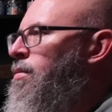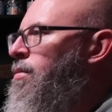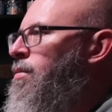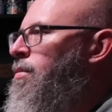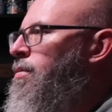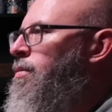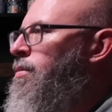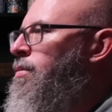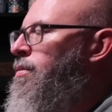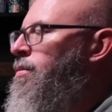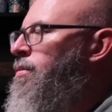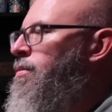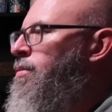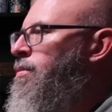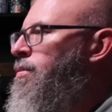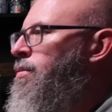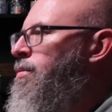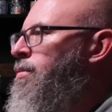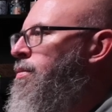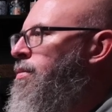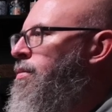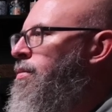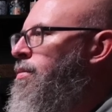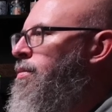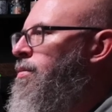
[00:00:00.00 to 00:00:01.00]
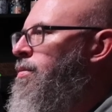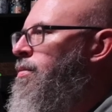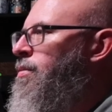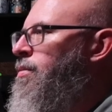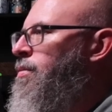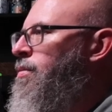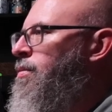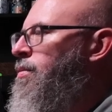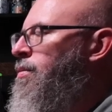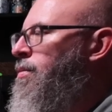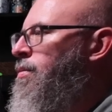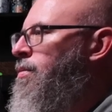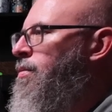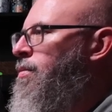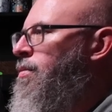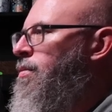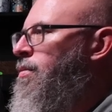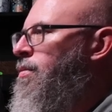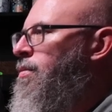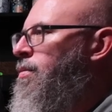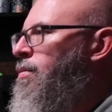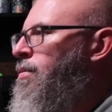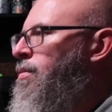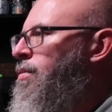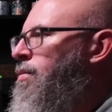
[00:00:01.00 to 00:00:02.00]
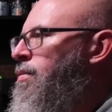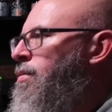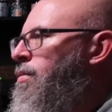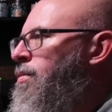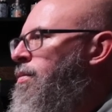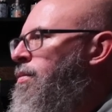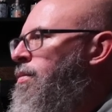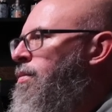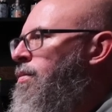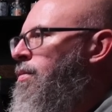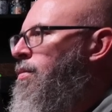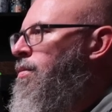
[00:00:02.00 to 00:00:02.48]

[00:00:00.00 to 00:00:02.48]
No words are spoken by the person on screen.